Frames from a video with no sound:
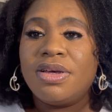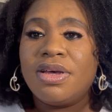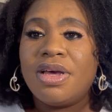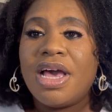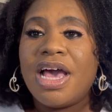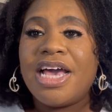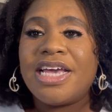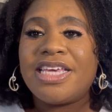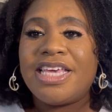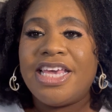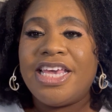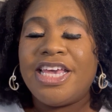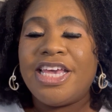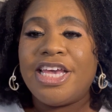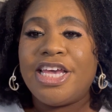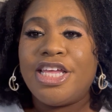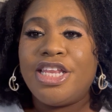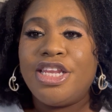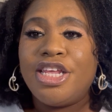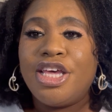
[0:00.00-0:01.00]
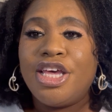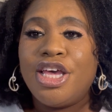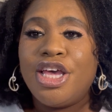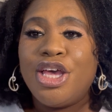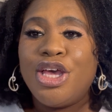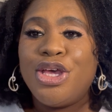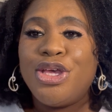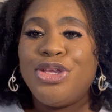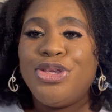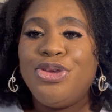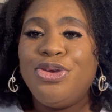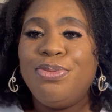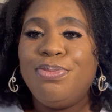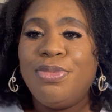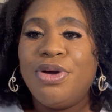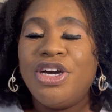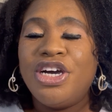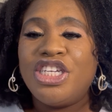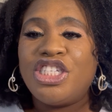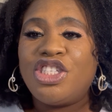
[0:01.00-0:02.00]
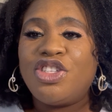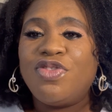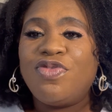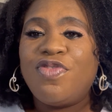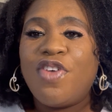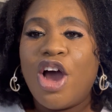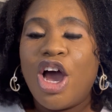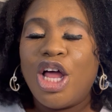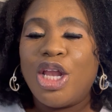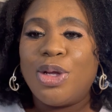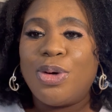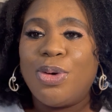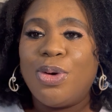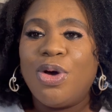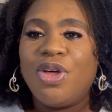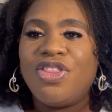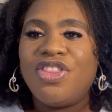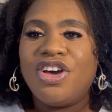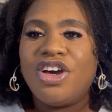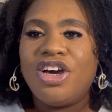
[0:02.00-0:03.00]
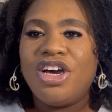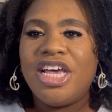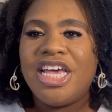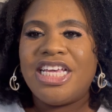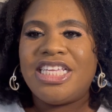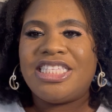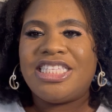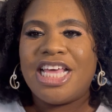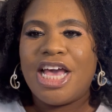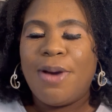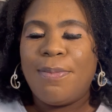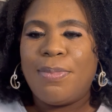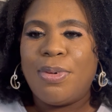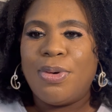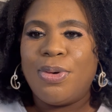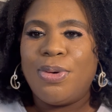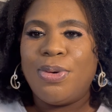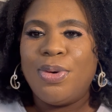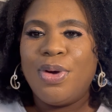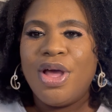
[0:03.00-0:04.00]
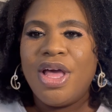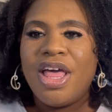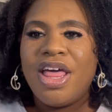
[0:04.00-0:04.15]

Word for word: again, you must follow the example